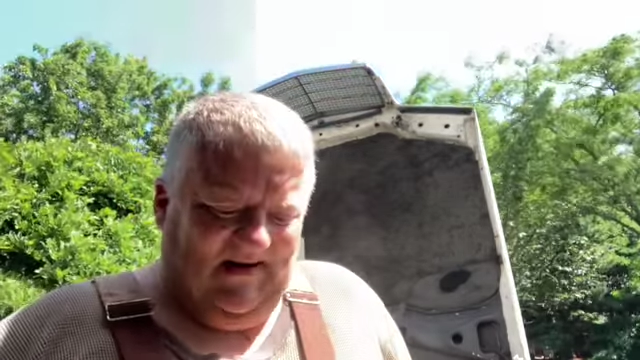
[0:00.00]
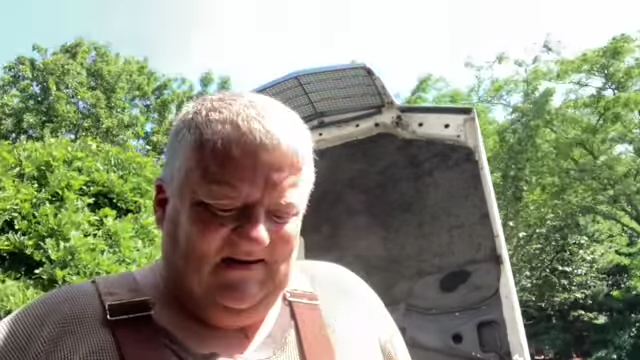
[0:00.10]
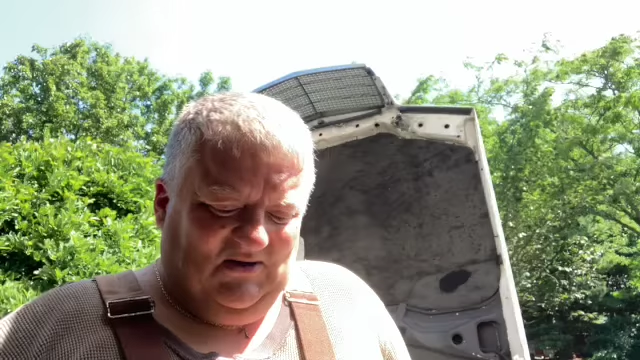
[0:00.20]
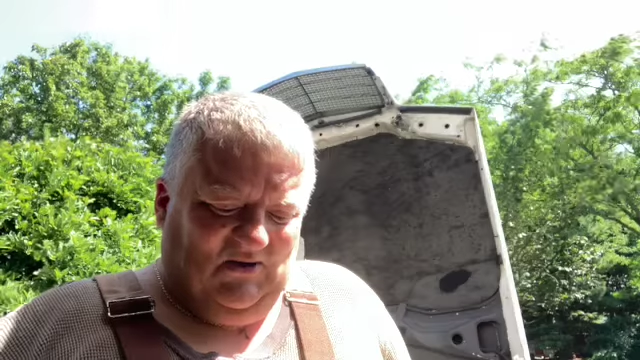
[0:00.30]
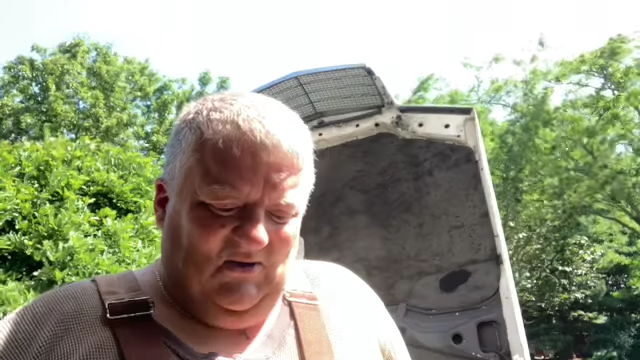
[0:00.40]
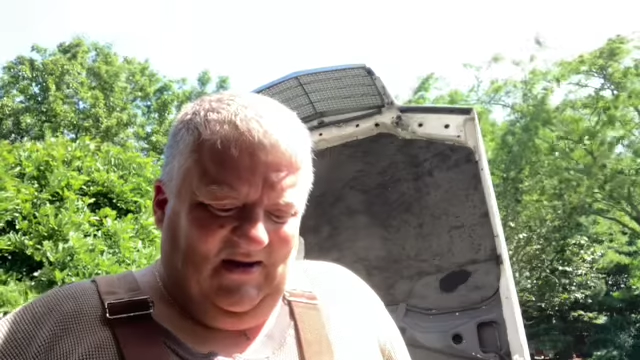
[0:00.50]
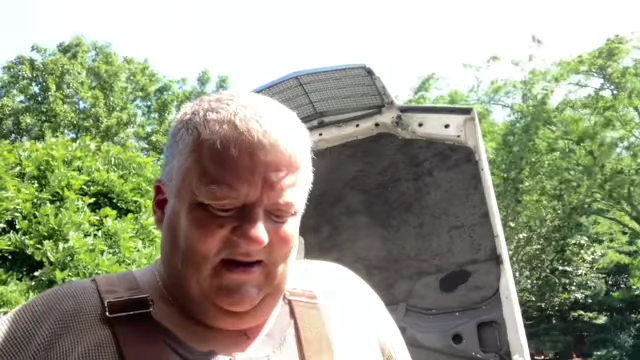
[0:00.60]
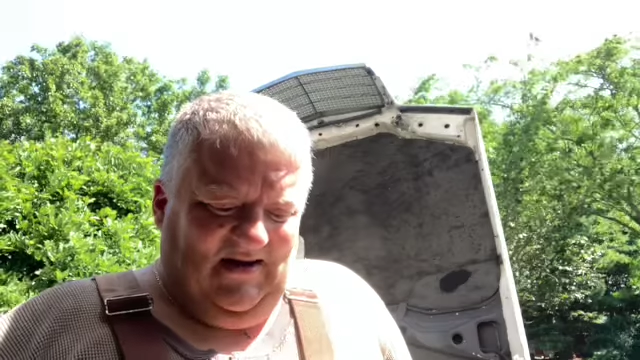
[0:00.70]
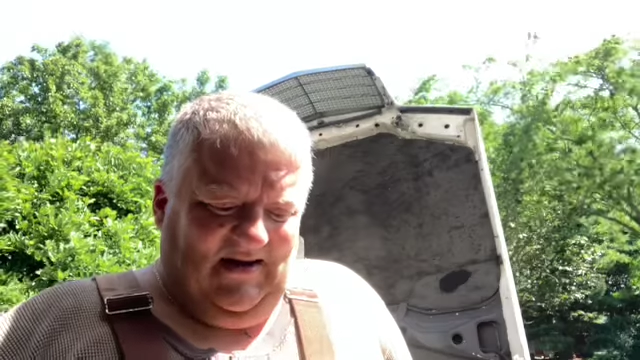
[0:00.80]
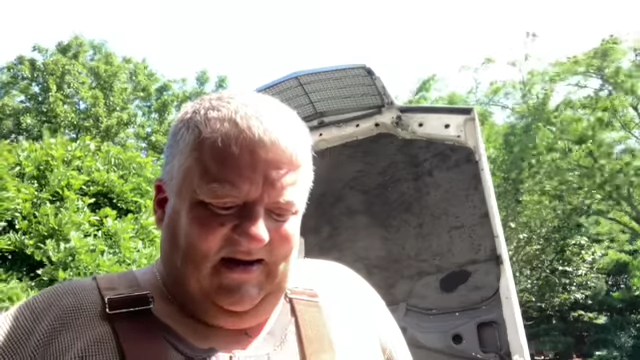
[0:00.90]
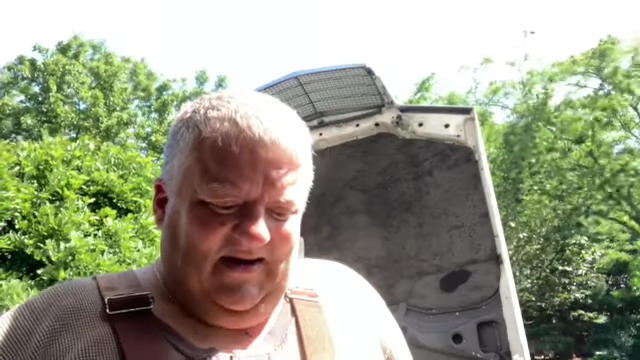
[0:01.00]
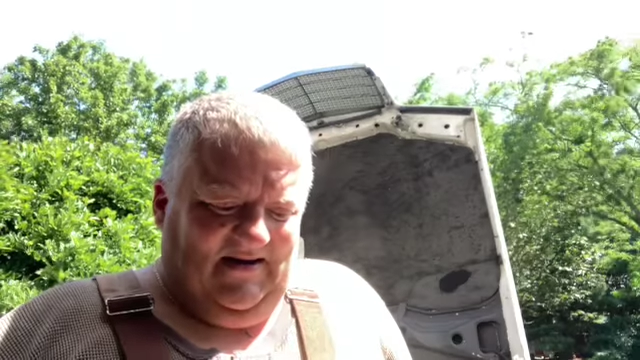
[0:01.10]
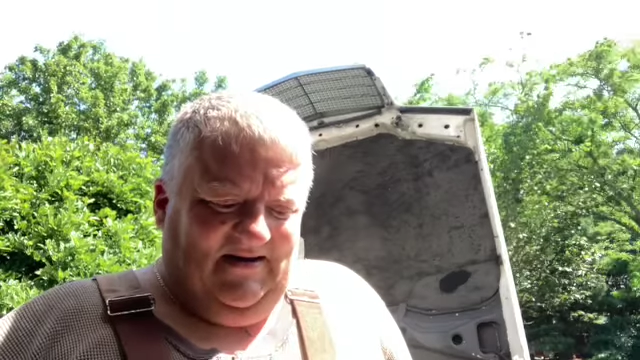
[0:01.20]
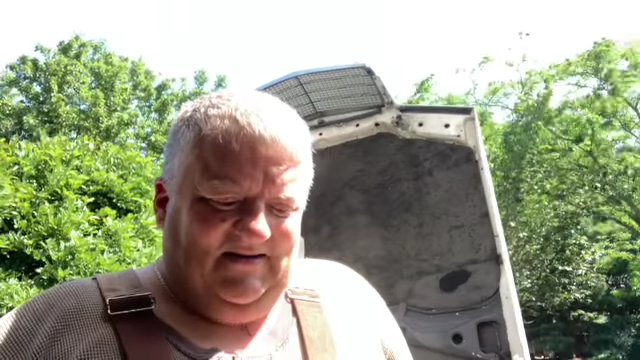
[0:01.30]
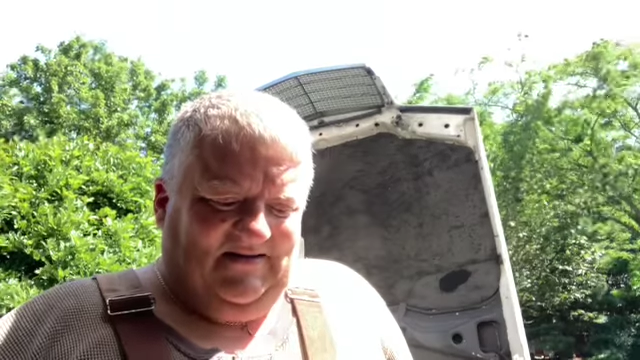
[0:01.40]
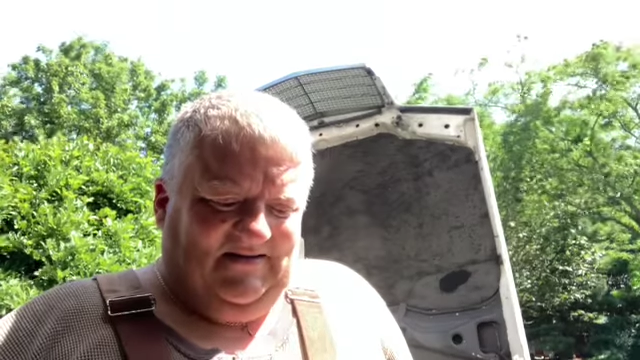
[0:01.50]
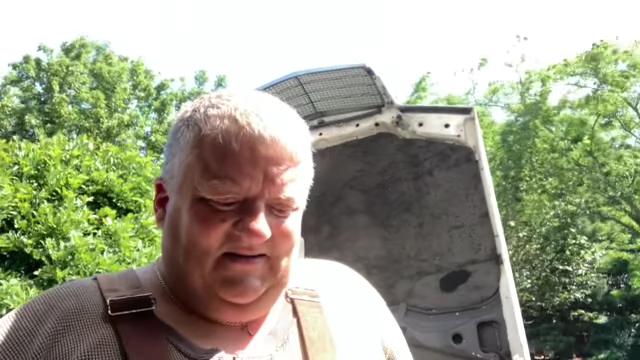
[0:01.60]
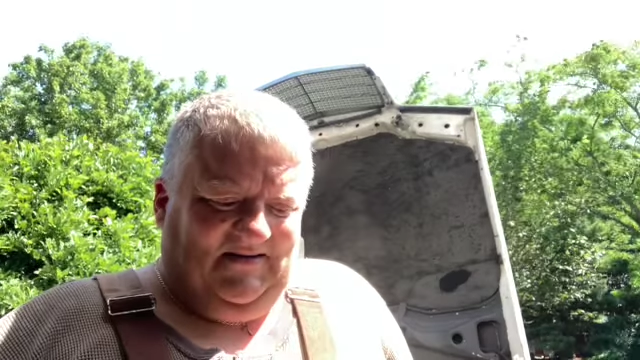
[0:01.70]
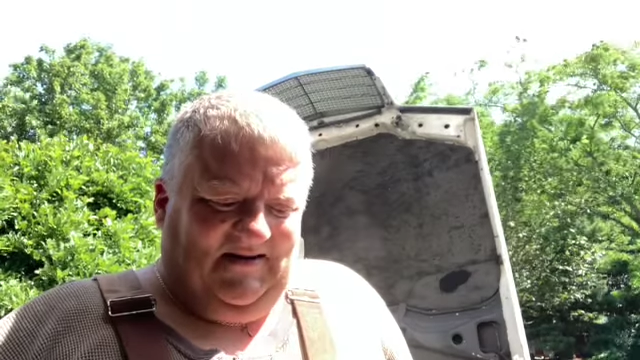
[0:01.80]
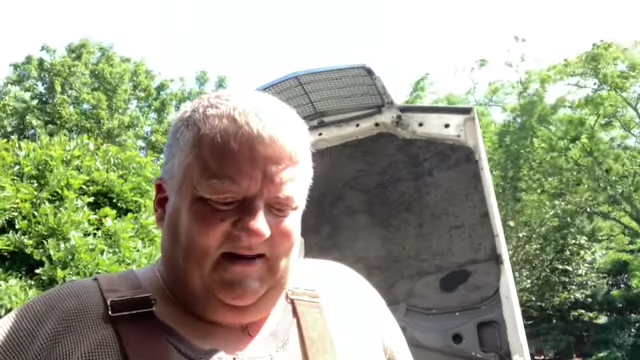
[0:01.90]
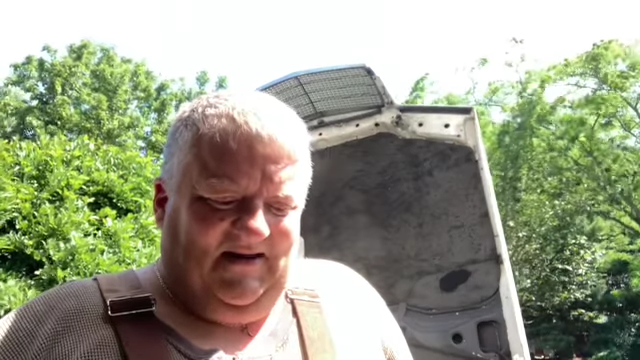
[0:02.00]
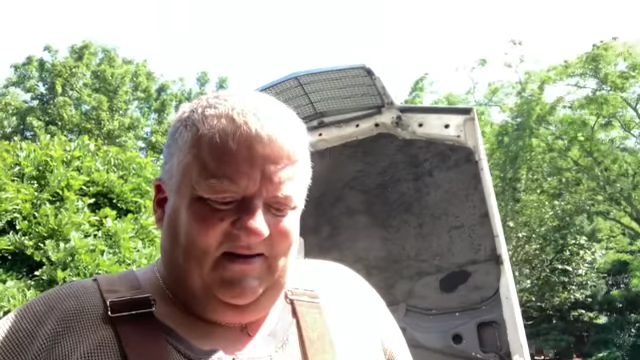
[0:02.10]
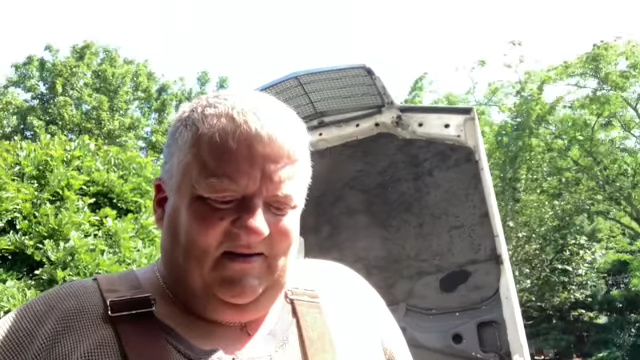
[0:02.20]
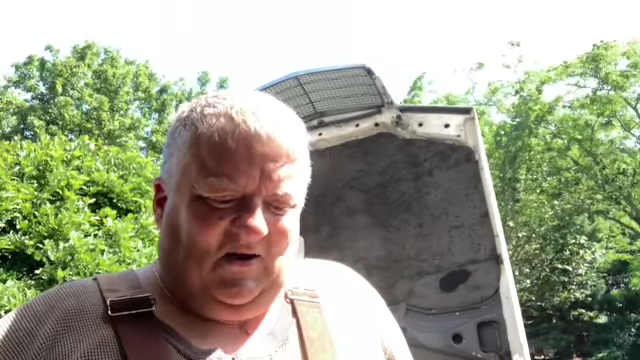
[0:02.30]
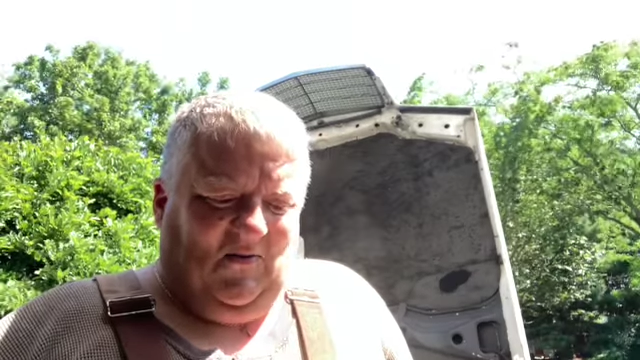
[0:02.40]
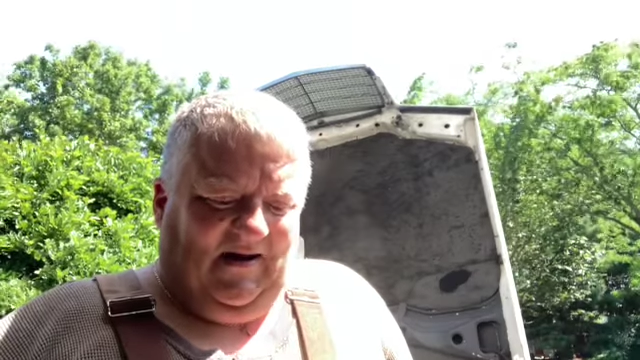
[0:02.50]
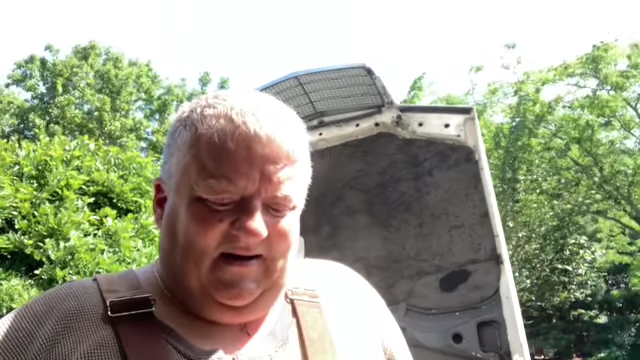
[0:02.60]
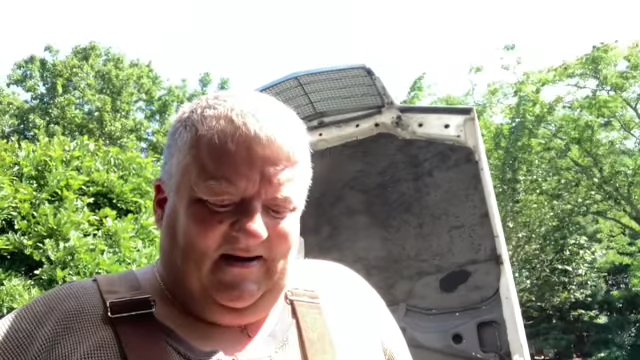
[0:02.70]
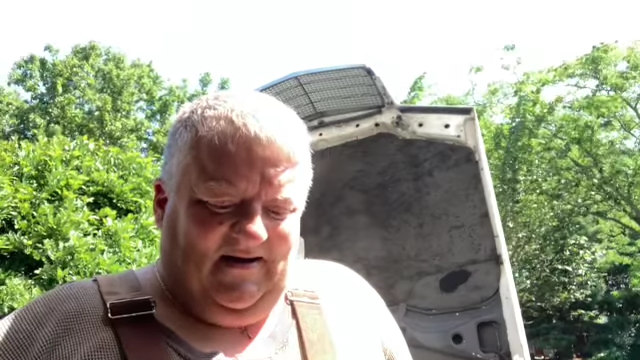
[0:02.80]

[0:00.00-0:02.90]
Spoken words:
So here is the quick